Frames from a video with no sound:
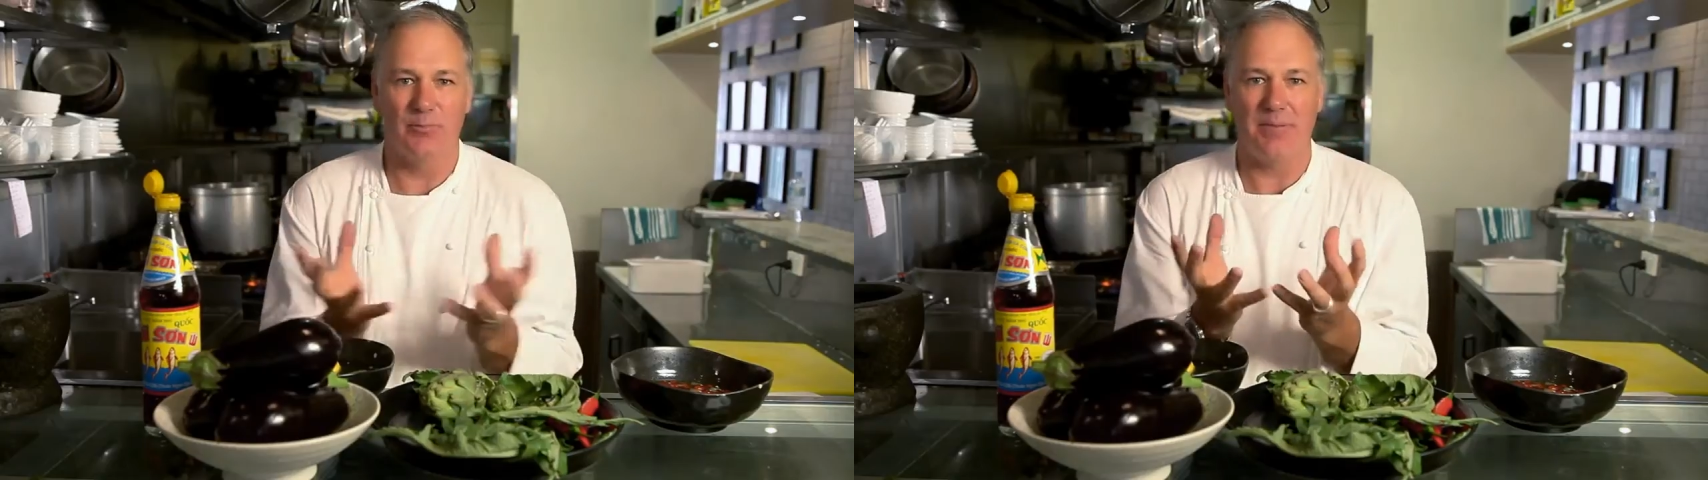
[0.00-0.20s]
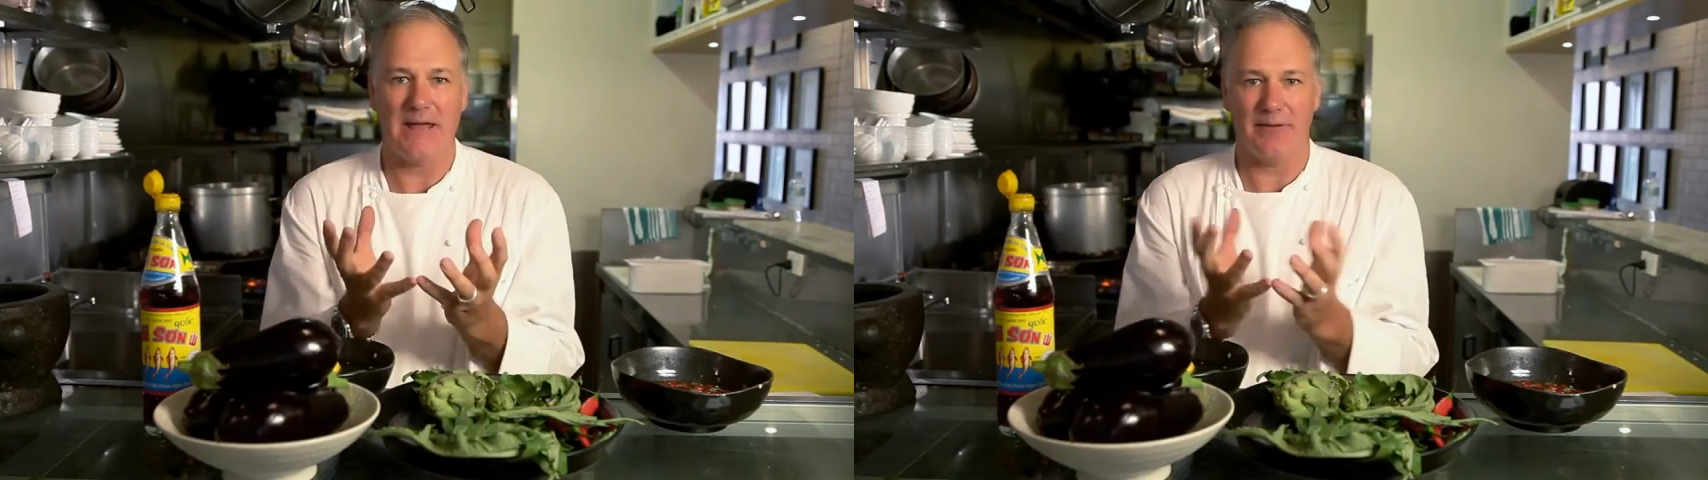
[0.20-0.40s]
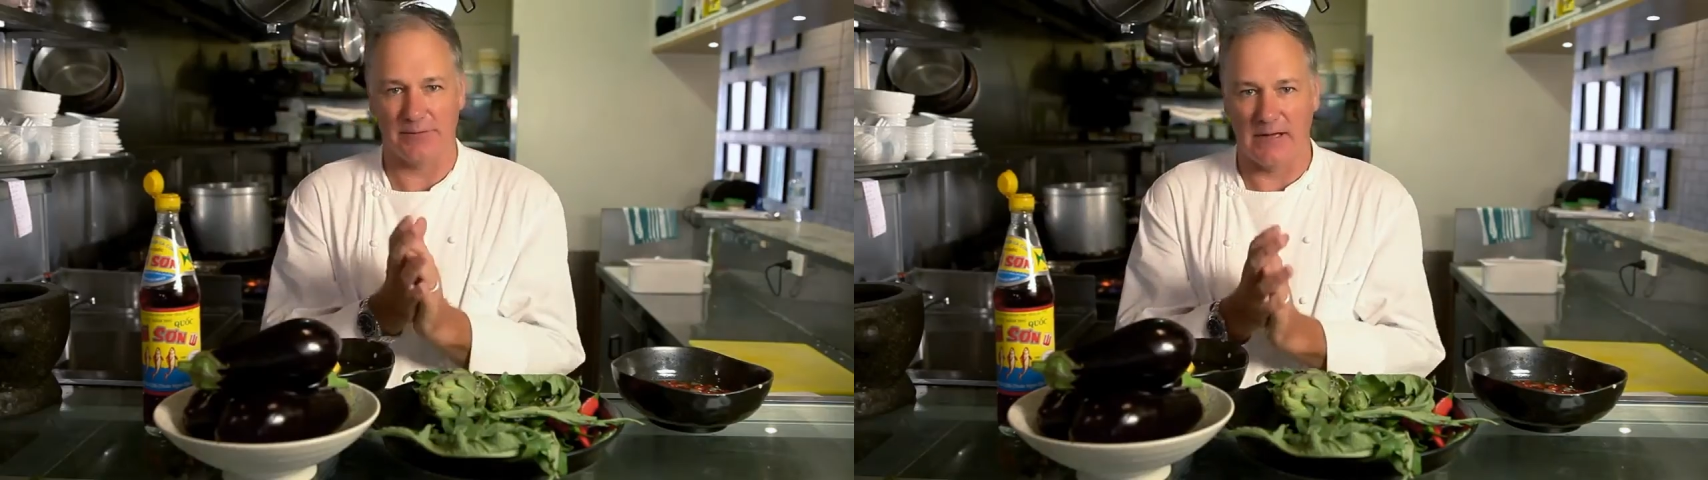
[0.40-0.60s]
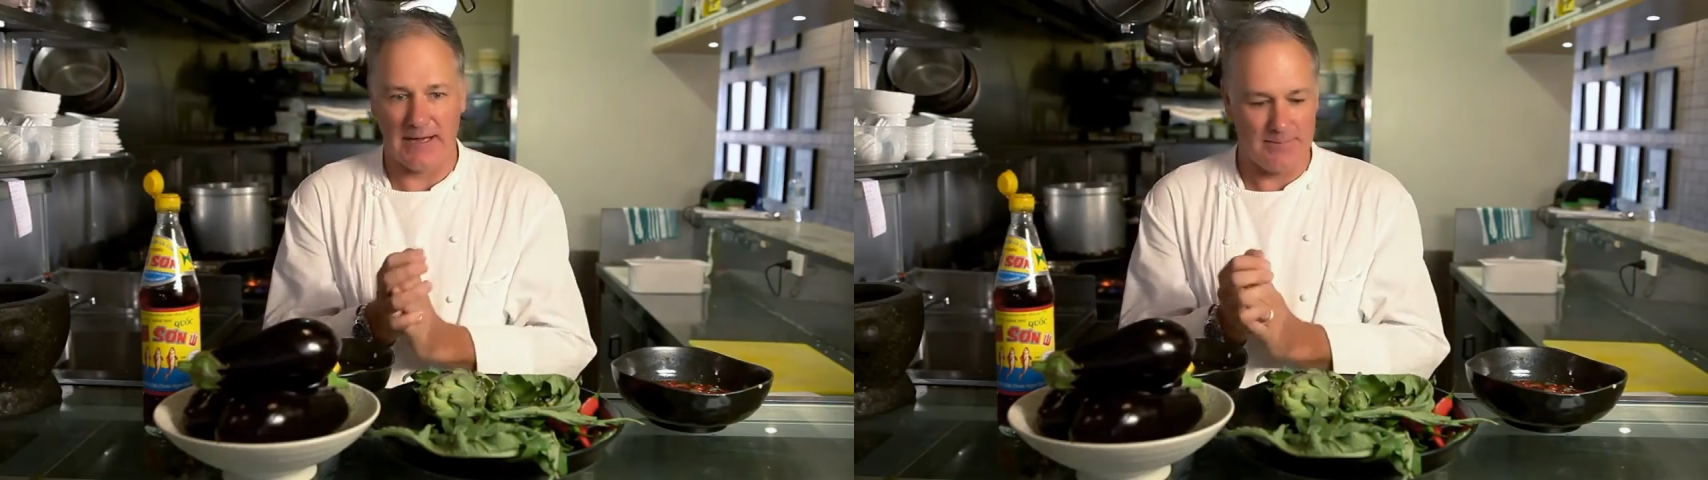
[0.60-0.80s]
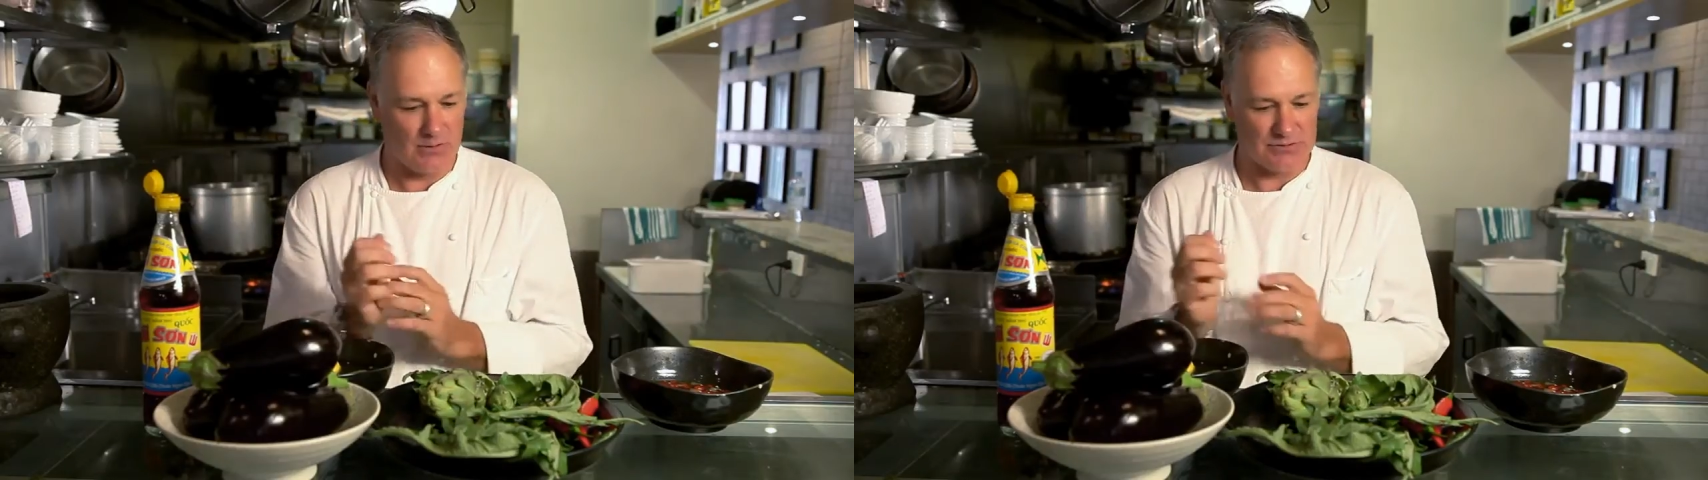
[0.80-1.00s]
a bare
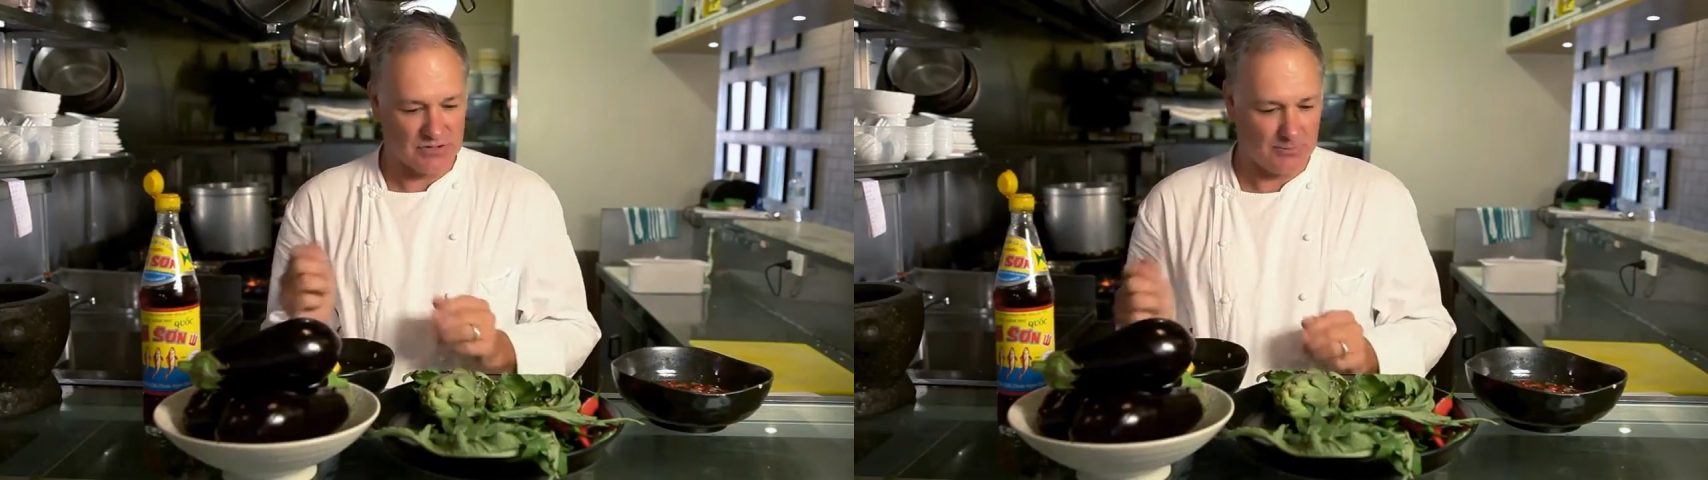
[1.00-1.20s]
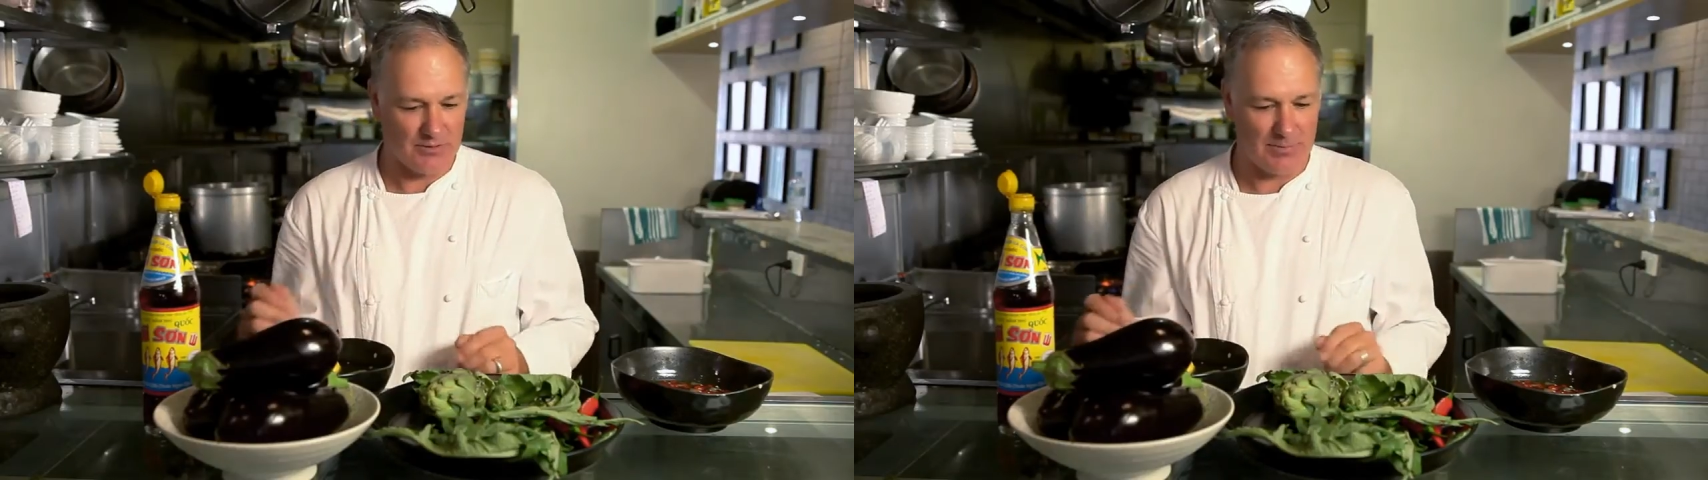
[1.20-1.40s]
flame on top of the